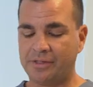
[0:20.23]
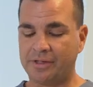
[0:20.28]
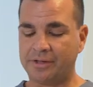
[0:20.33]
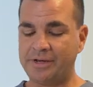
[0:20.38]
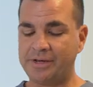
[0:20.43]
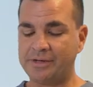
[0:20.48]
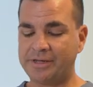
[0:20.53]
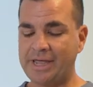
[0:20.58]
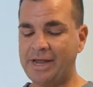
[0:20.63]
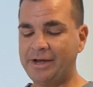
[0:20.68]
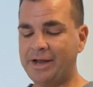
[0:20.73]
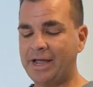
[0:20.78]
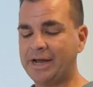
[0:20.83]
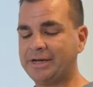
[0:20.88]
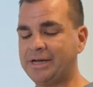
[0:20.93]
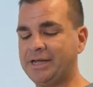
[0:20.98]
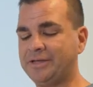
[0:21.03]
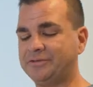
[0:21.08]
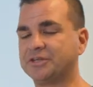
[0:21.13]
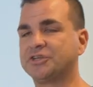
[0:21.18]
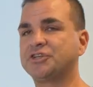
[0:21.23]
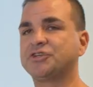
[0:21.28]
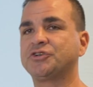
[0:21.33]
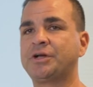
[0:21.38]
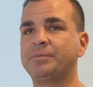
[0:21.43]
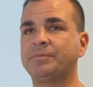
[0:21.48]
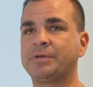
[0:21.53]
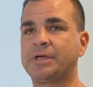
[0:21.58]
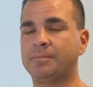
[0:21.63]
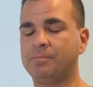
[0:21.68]
The canine knee is
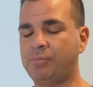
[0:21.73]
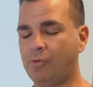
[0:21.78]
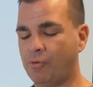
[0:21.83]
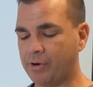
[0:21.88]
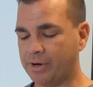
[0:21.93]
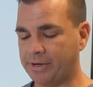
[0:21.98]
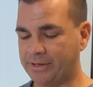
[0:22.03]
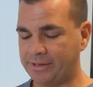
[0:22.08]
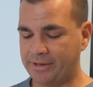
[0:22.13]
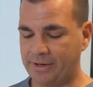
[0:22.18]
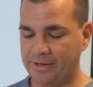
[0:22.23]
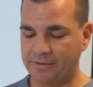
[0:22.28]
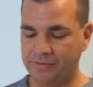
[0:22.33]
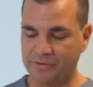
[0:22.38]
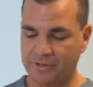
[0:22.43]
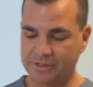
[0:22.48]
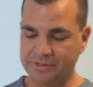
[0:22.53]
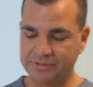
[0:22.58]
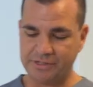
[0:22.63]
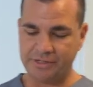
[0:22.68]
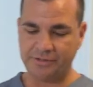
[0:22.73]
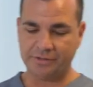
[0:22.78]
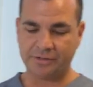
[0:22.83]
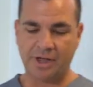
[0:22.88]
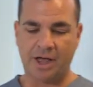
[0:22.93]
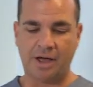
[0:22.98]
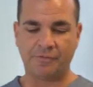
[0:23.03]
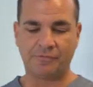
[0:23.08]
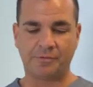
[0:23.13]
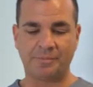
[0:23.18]
extremely important and you can see the
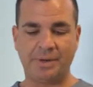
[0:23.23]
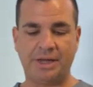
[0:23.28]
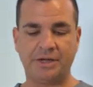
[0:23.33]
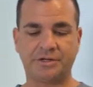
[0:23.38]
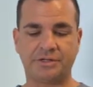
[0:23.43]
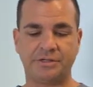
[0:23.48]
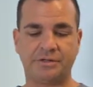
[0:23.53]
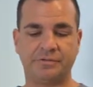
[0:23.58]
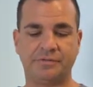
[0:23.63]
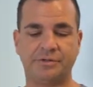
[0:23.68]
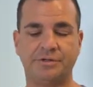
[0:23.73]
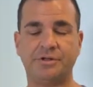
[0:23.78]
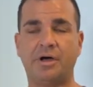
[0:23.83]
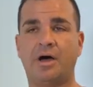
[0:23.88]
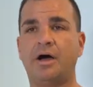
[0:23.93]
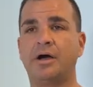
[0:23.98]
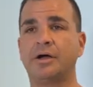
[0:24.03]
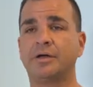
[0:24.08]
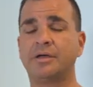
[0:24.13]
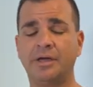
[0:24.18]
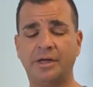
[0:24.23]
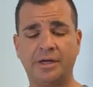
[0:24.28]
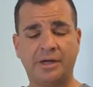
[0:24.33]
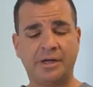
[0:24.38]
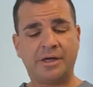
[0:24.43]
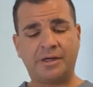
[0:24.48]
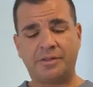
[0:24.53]
conformation of the dog.